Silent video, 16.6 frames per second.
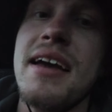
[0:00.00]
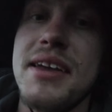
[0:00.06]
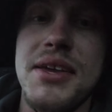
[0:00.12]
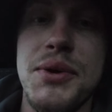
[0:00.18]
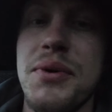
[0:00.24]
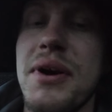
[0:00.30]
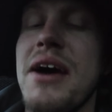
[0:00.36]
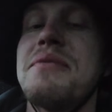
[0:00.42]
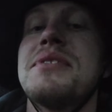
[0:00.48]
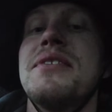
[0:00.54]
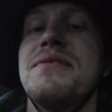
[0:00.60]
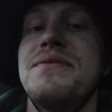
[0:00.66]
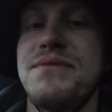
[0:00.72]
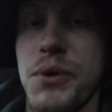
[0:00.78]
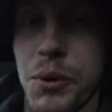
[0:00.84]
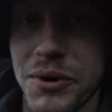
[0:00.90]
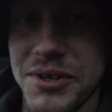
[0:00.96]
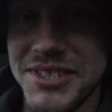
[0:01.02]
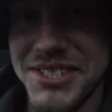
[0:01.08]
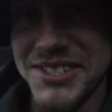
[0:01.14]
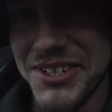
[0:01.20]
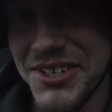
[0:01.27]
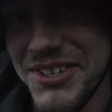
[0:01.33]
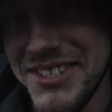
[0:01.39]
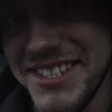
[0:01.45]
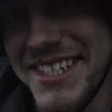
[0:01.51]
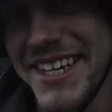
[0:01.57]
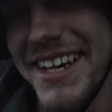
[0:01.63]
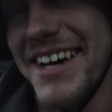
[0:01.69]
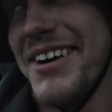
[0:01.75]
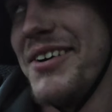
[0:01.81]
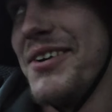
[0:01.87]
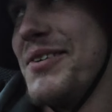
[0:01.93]
you have to force
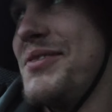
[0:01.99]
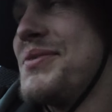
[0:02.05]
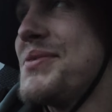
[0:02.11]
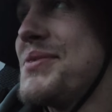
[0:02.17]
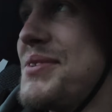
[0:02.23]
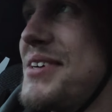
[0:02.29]
yourself.